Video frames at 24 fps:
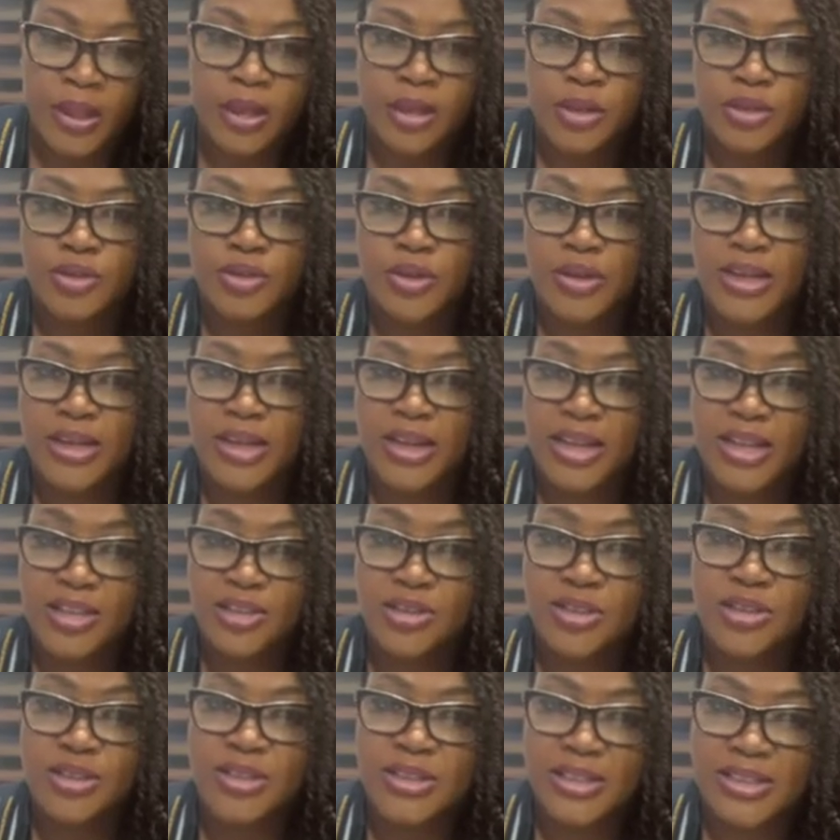So they can
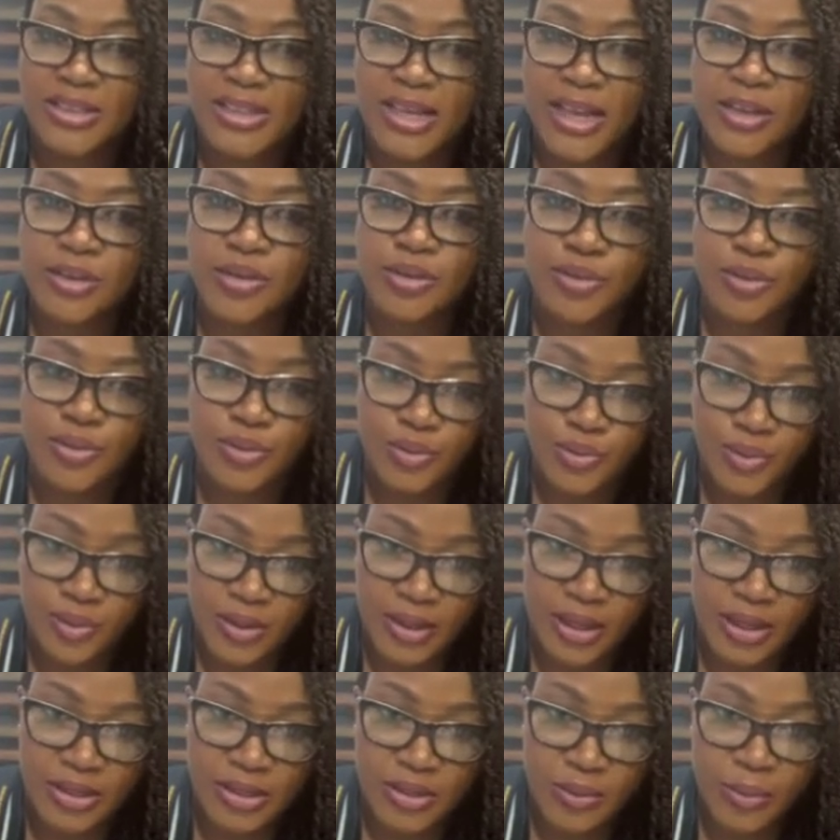actually decide to do
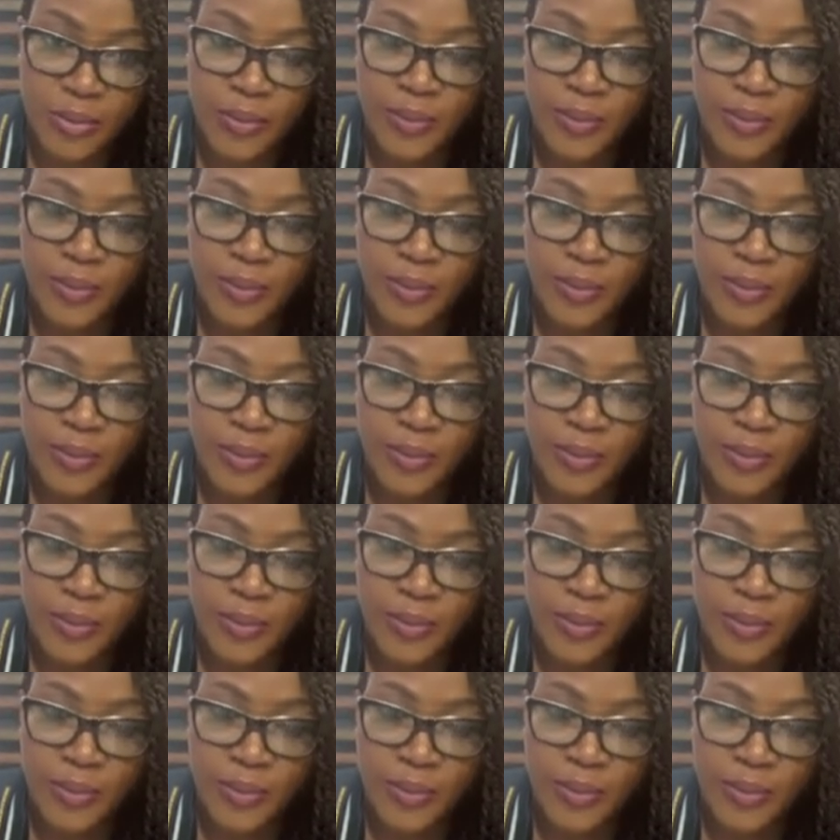that.